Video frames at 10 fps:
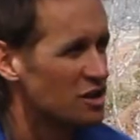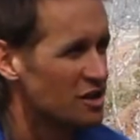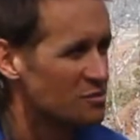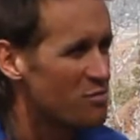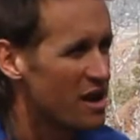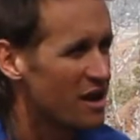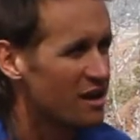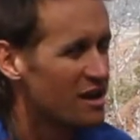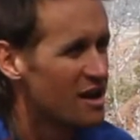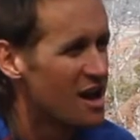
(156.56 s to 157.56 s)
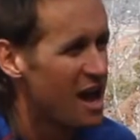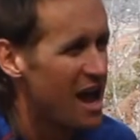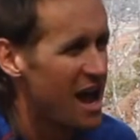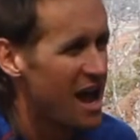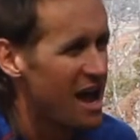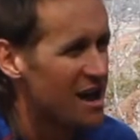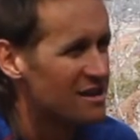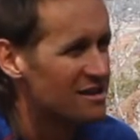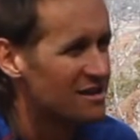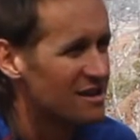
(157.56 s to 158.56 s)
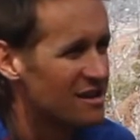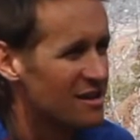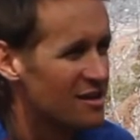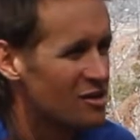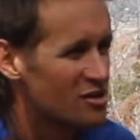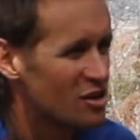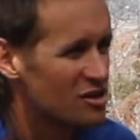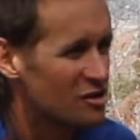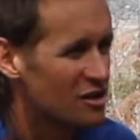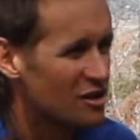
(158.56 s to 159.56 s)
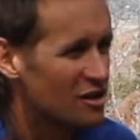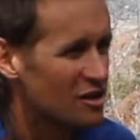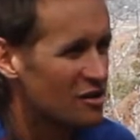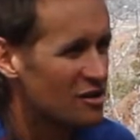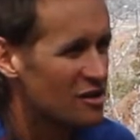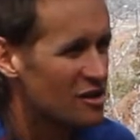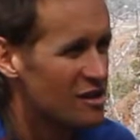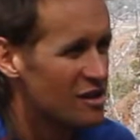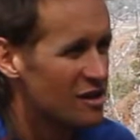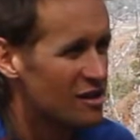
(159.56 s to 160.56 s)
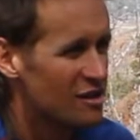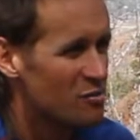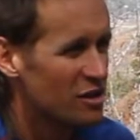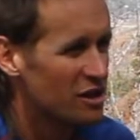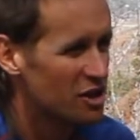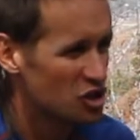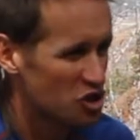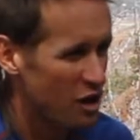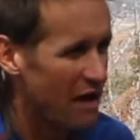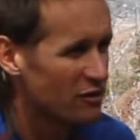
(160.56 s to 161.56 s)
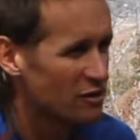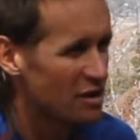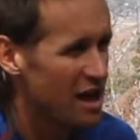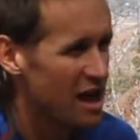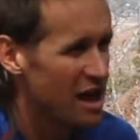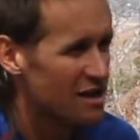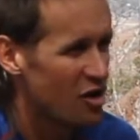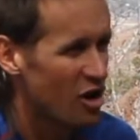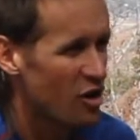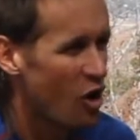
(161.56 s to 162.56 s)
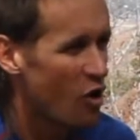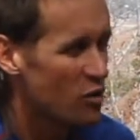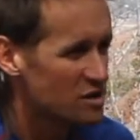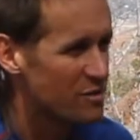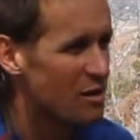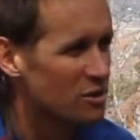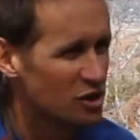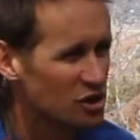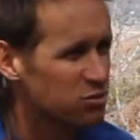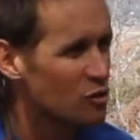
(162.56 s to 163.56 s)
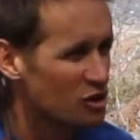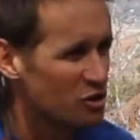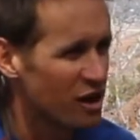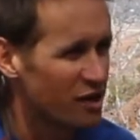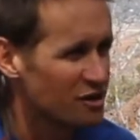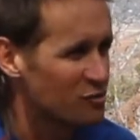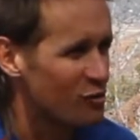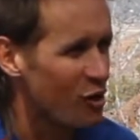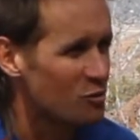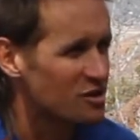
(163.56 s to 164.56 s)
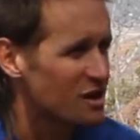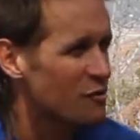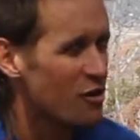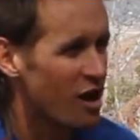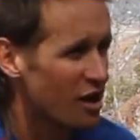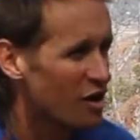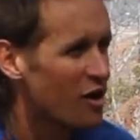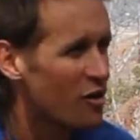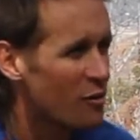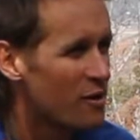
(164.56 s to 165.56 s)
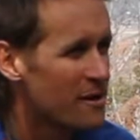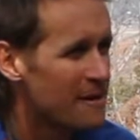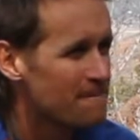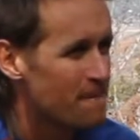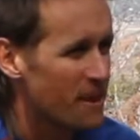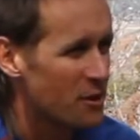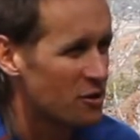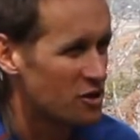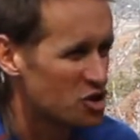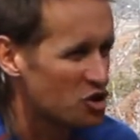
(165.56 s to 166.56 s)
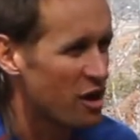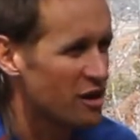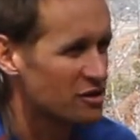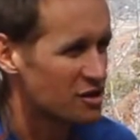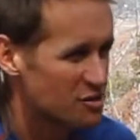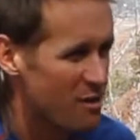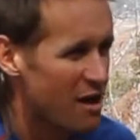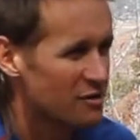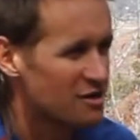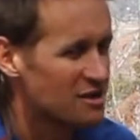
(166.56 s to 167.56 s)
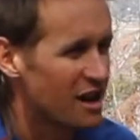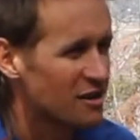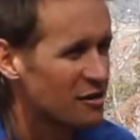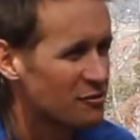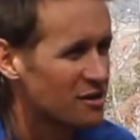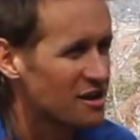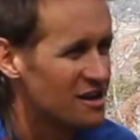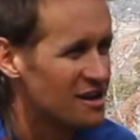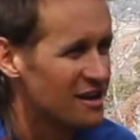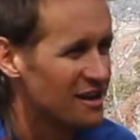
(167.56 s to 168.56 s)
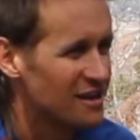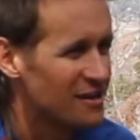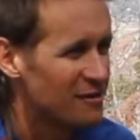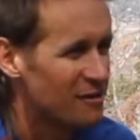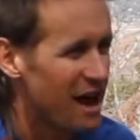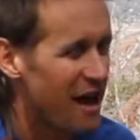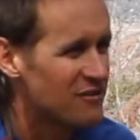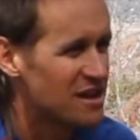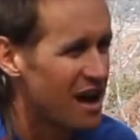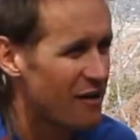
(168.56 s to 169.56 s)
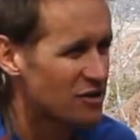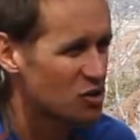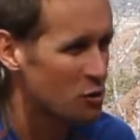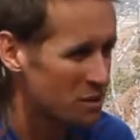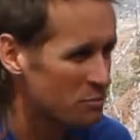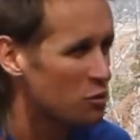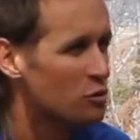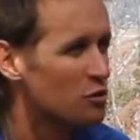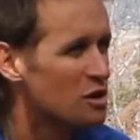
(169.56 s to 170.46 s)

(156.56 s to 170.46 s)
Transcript: and it's big, and then there's also the the the, the ability to travel and and always be able to explore trails almost anywhere I go. You know, there's trails, there's mountains, and I don't you know have to have a swimming pool